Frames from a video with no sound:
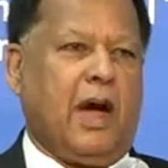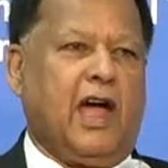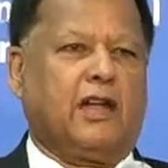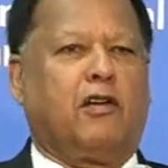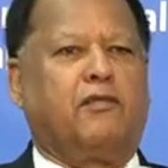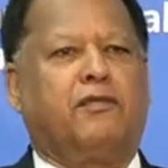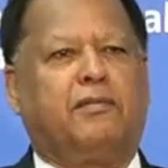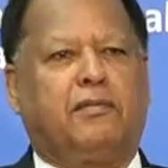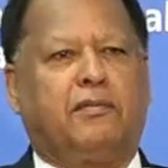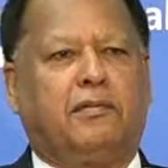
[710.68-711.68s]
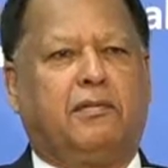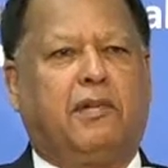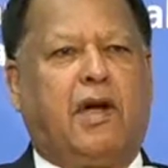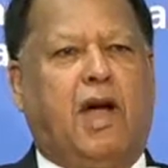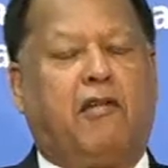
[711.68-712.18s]
part of
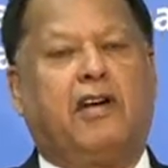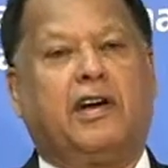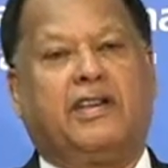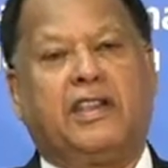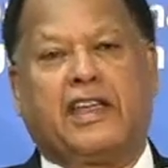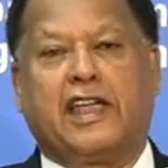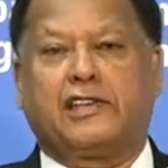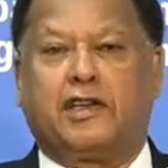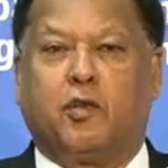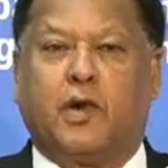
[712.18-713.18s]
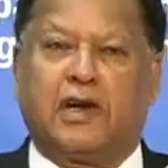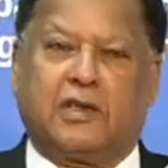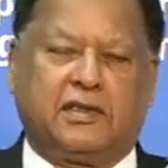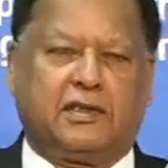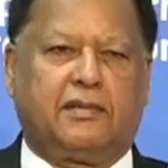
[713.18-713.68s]
our irrigation
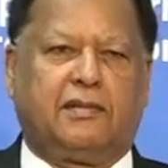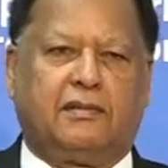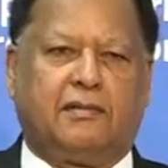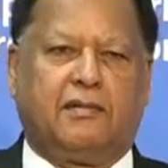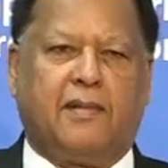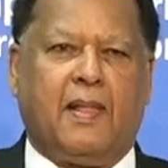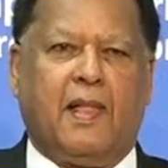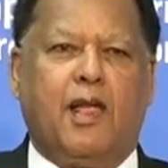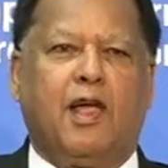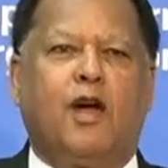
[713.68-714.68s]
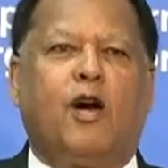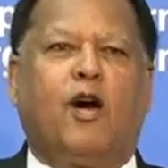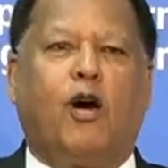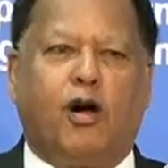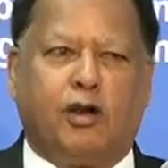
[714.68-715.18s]
works,
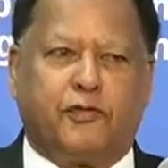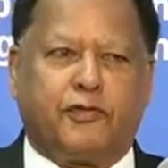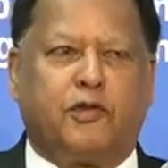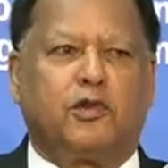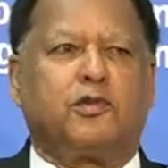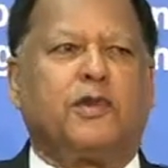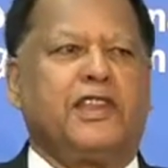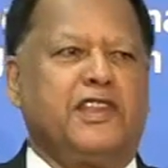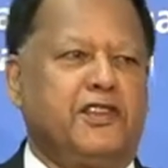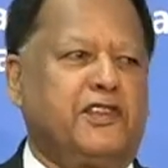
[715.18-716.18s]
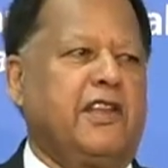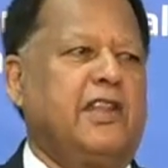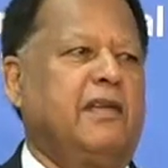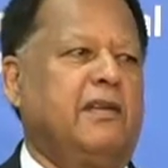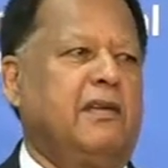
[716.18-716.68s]
all of those were
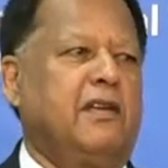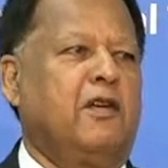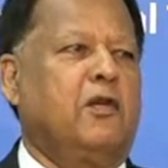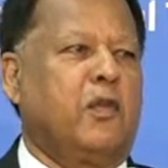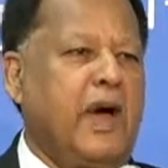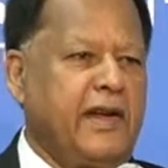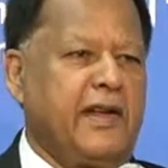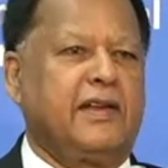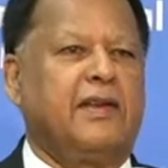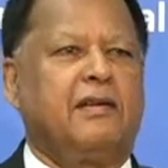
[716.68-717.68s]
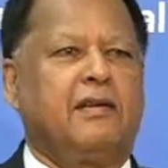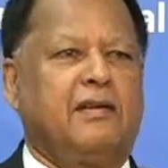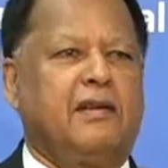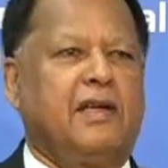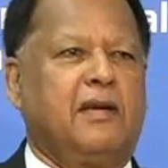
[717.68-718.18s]
initially funded
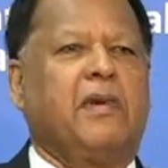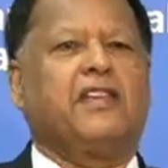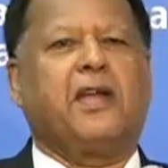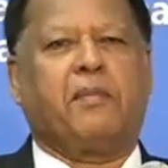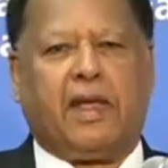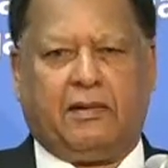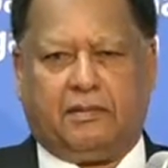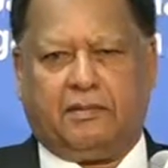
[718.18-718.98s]
by Japan.